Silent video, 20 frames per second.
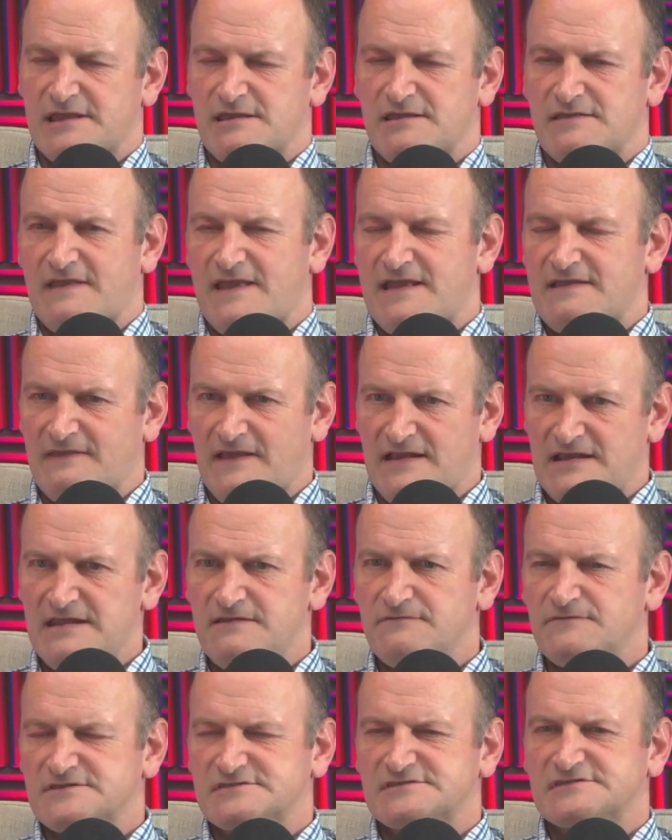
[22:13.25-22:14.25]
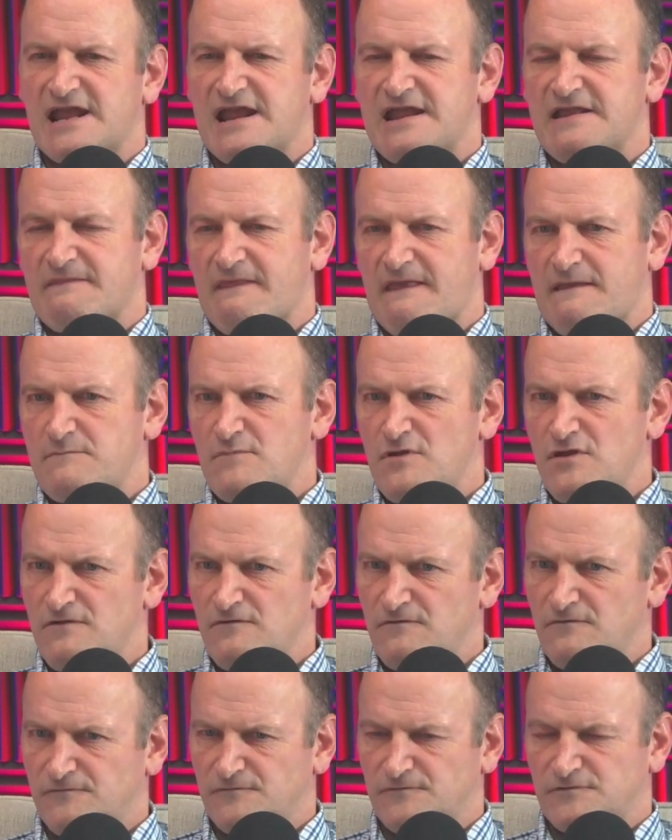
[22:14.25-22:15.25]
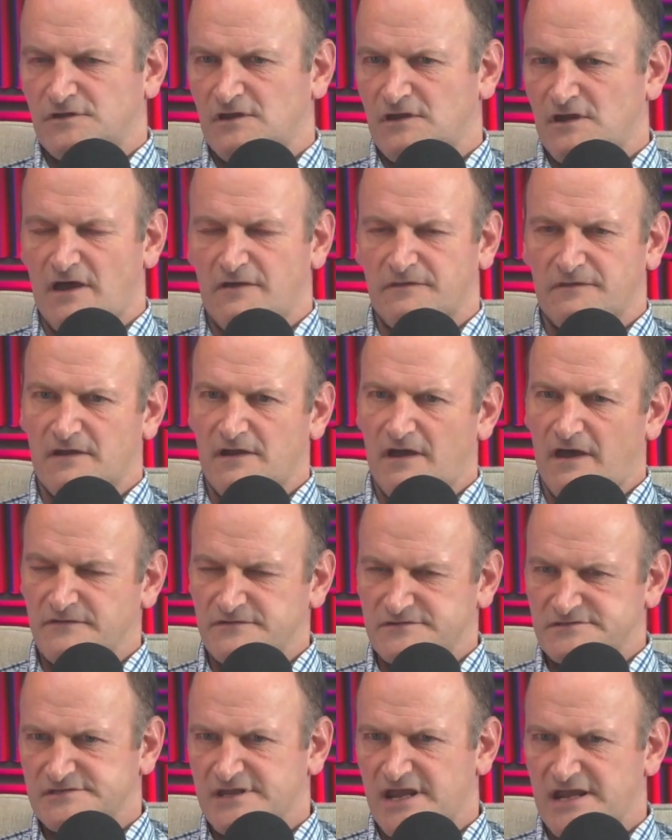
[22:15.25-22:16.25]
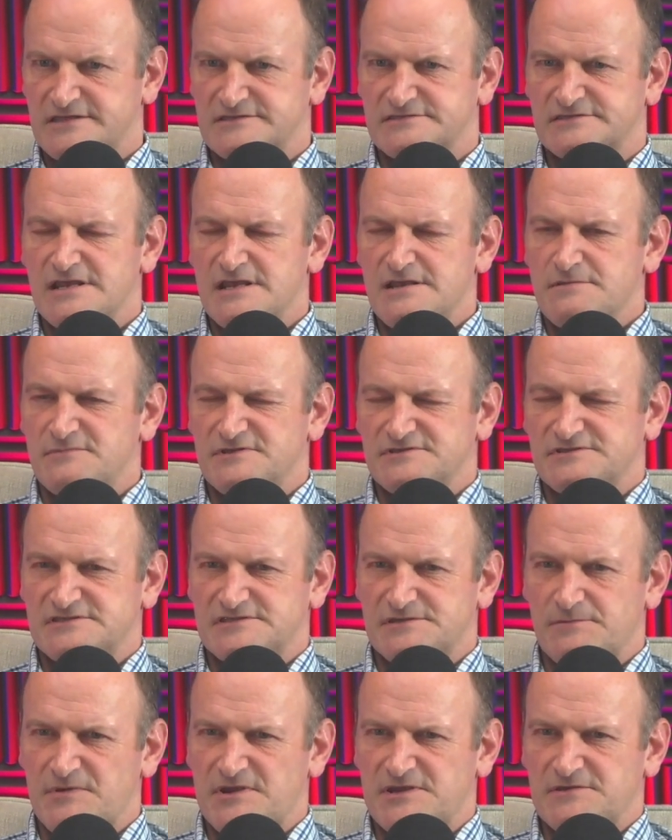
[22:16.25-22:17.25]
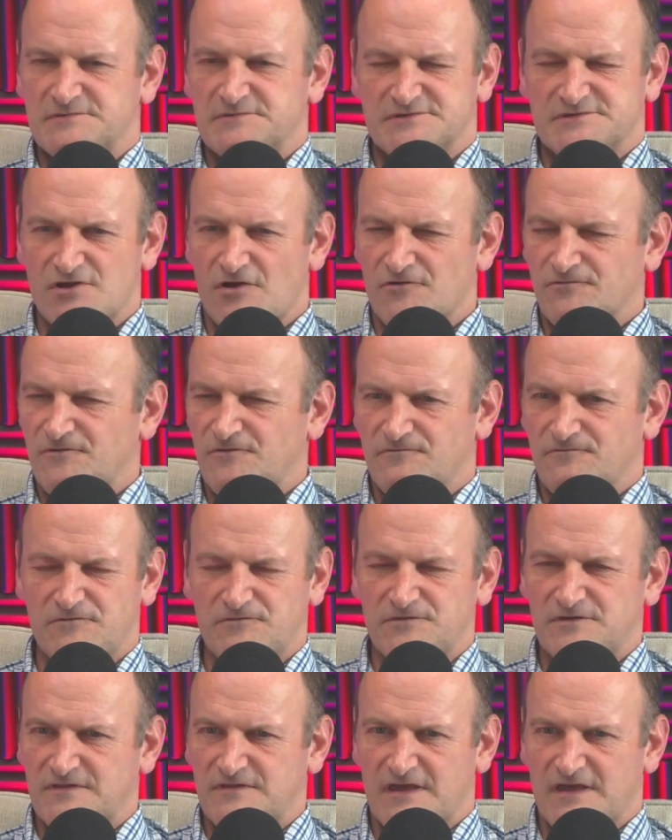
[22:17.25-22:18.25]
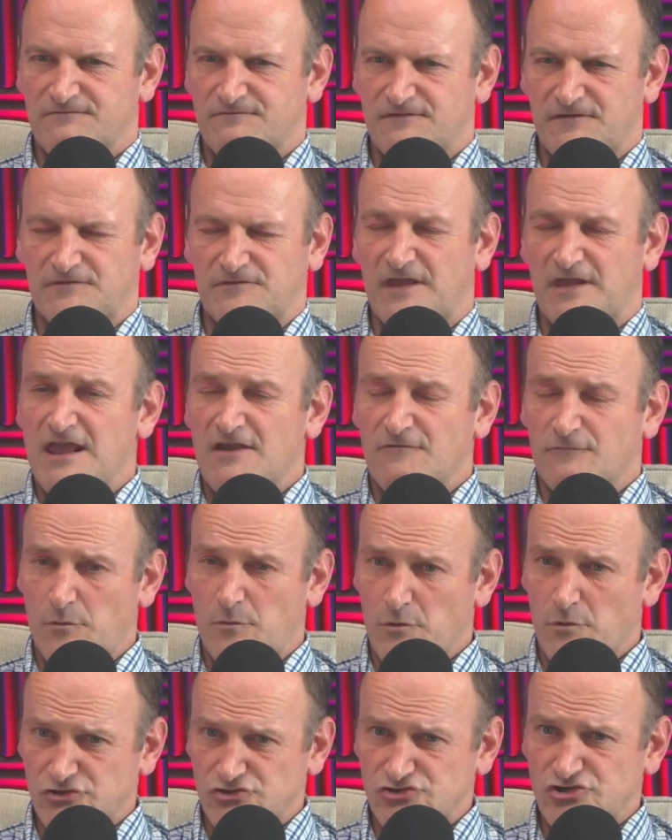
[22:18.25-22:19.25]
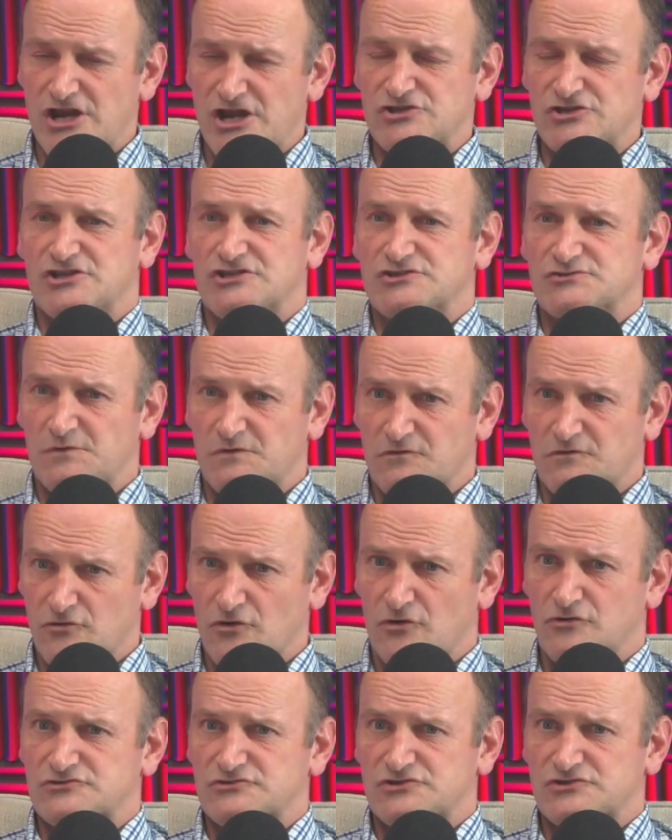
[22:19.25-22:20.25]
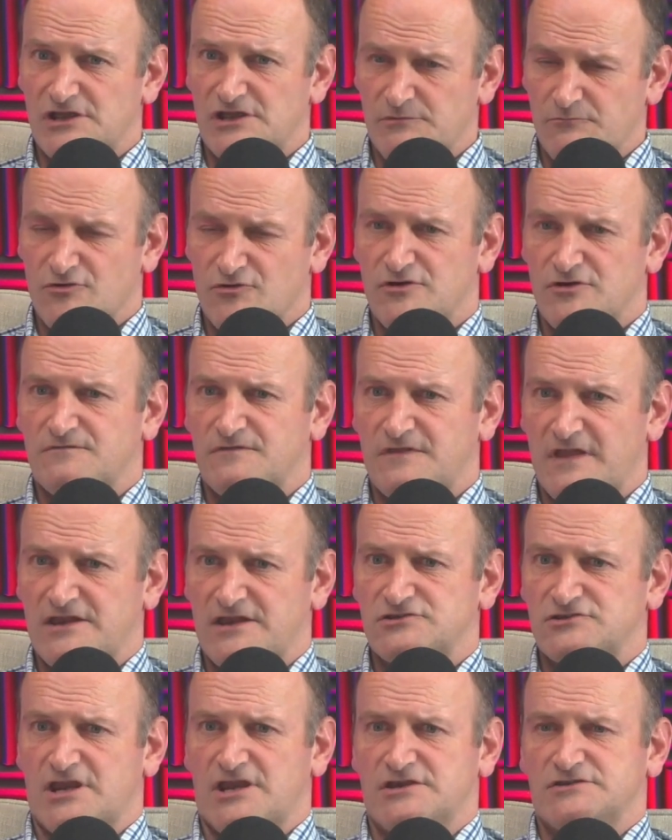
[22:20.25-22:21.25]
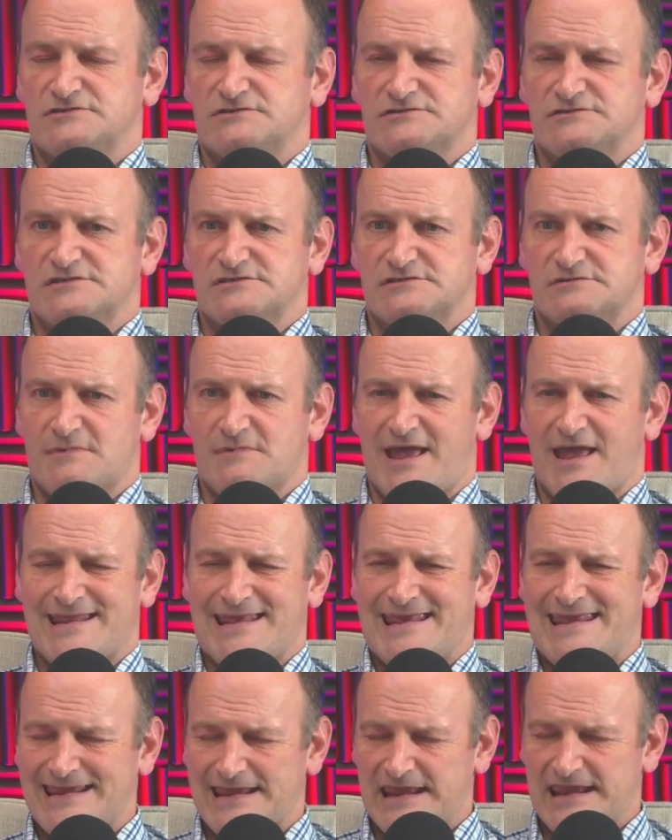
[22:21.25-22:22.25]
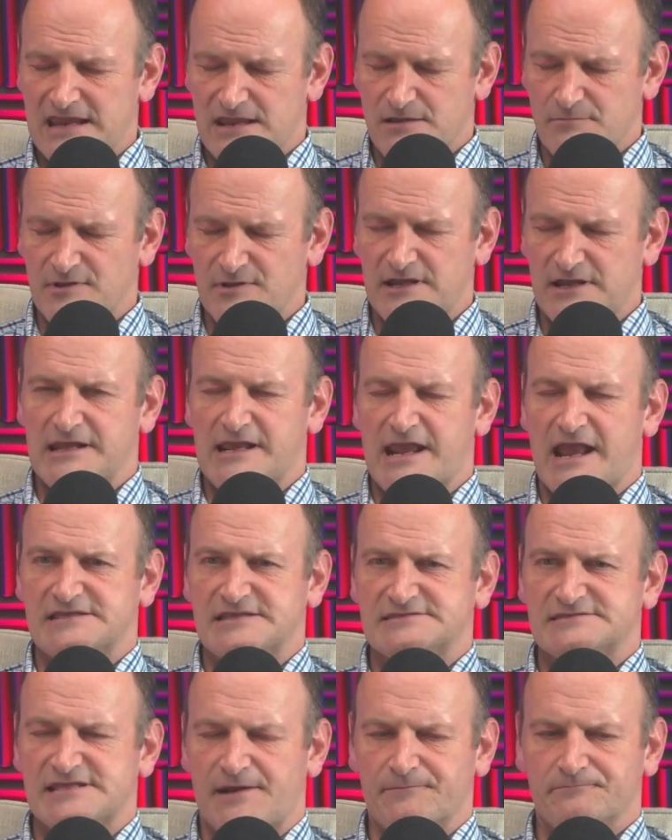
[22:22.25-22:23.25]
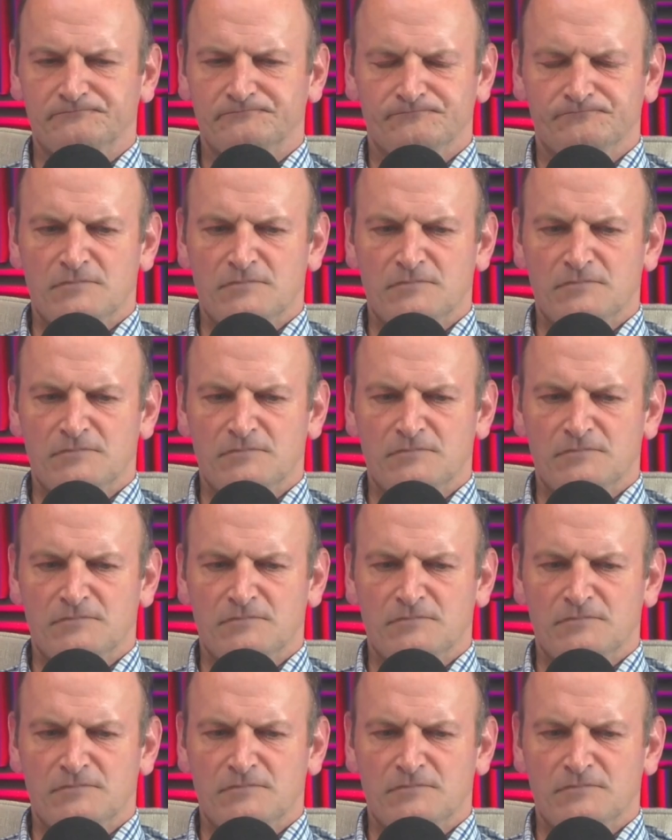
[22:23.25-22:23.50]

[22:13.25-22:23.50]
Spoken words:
They leave this state, they move to other states. Mississippi is often 50th out of 50. If we want to change things, we've got to improve the education system. And he completely gets that.